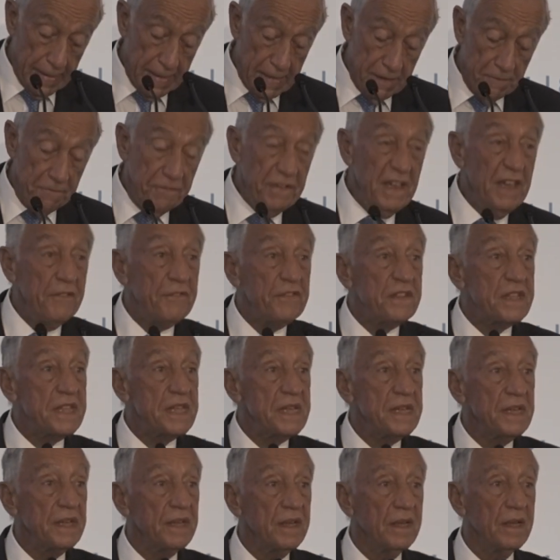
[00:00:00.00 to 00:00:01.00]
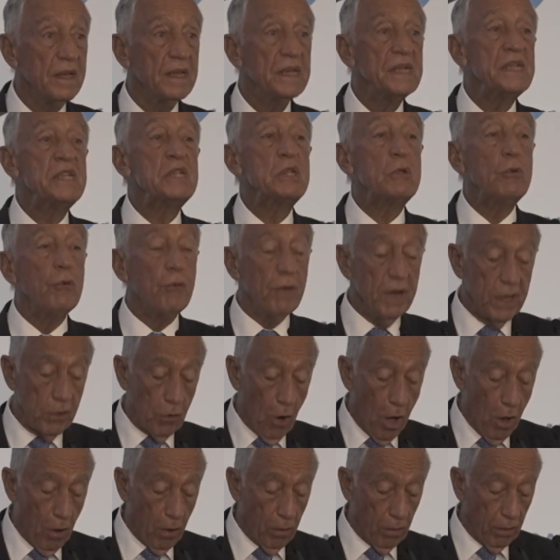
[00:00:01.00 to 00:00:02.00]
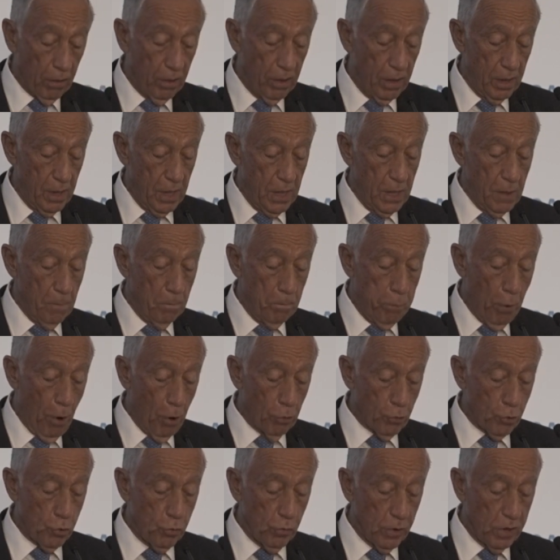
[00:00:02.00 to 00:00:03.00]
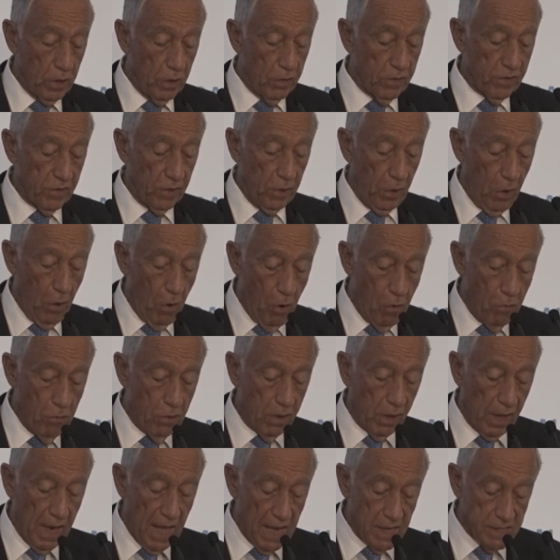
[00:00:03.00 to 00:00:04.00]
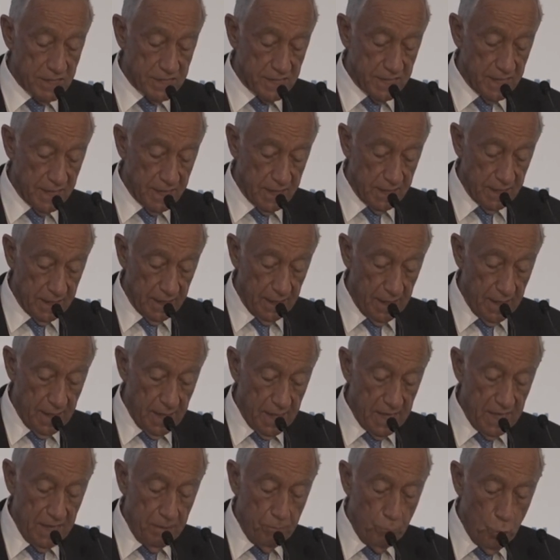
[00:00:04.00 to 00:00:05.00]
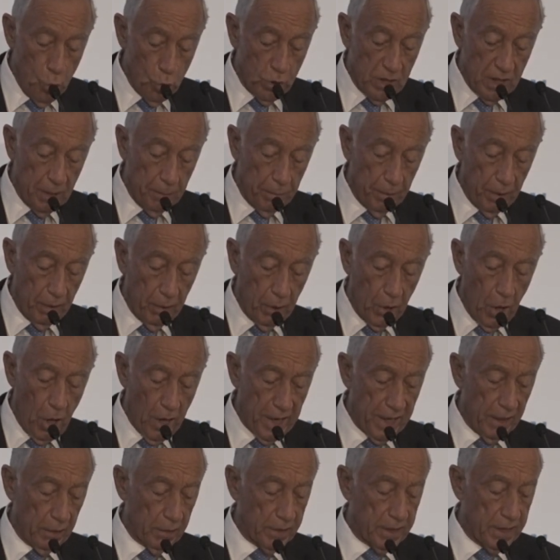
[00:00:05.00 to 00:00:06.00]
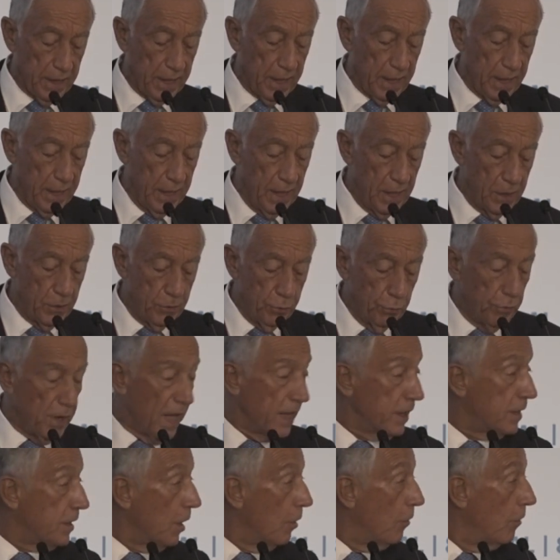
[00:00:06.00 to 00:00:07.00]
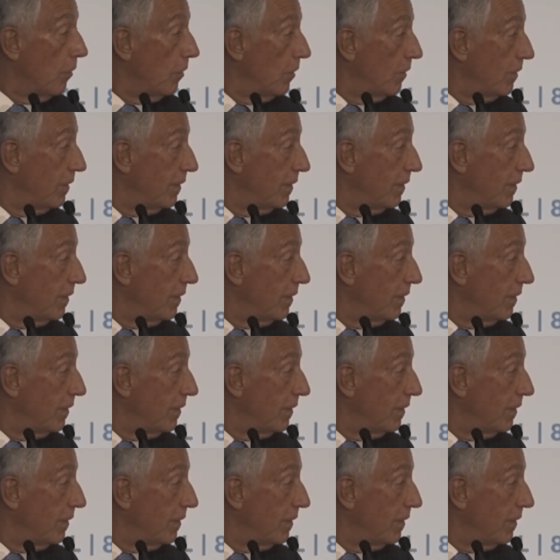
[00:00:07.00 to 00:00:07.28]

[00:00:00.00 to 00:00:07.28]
Fifth, to recall Portugal's long-lasting, immutable loyalty to NATO,